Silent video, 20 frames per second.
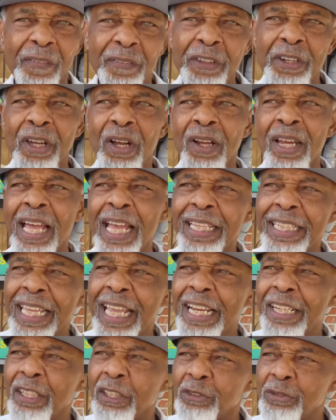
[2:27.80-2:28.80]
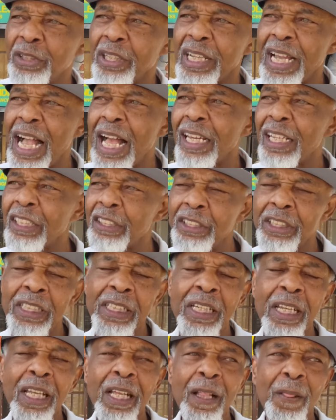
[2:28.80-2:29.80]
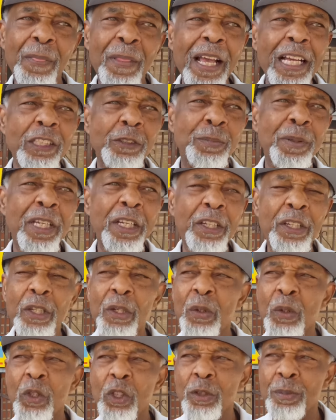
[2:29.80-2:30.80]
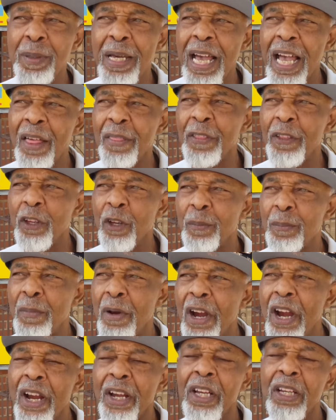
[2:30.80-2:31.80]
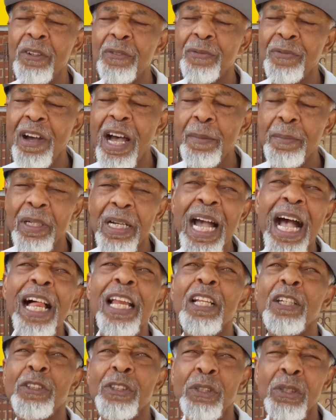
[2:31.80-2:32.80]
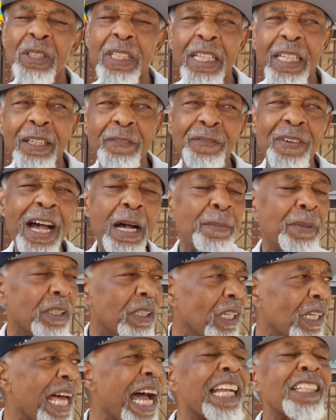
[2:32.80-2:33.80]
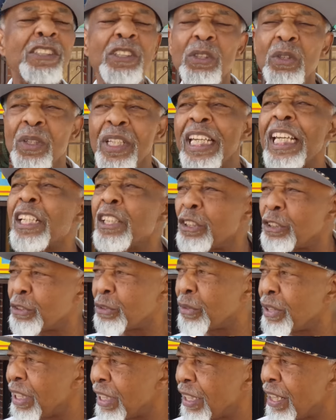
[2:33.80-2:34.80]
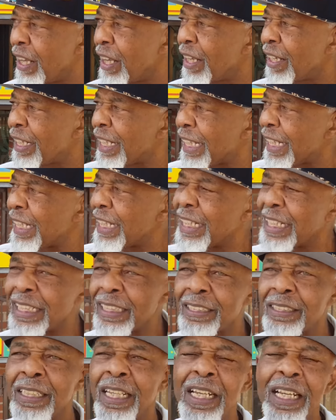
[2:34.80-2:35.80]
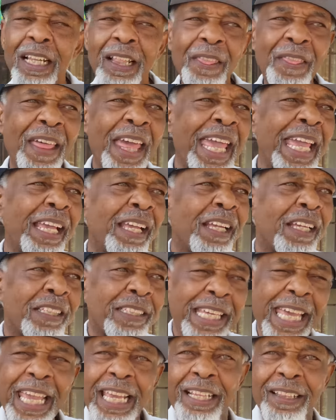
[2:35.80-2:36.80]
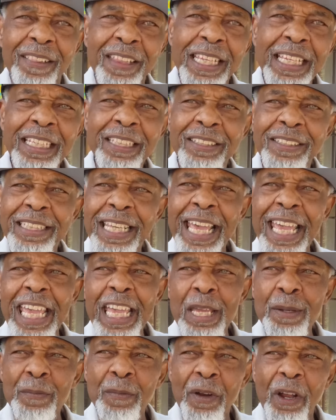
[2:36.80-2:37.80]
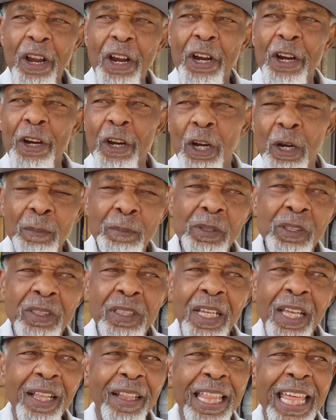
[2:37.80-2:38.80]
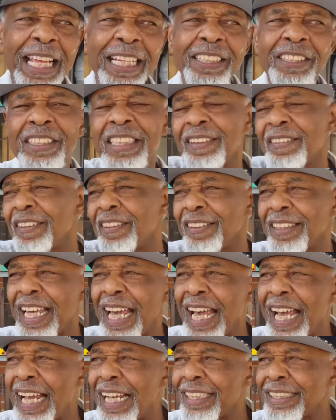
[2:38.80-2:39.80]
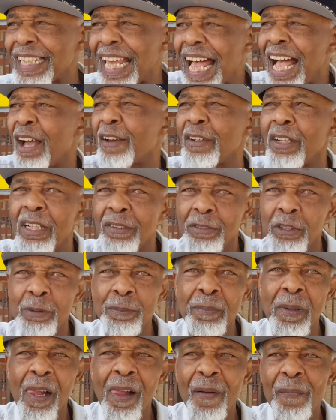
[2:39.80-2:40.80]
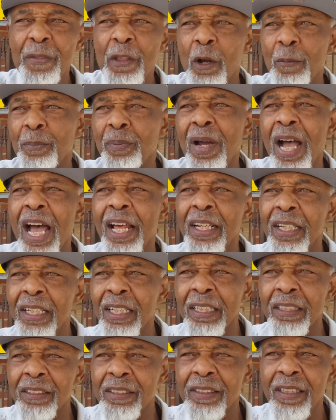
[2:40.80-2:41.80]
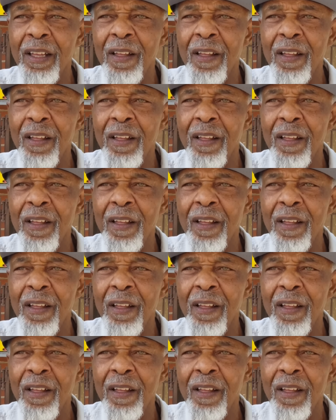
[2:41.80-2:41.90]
You know, like in the trichology that's been used by the American pharmacological industry, is they take these same herbs and synthesize out of them the products,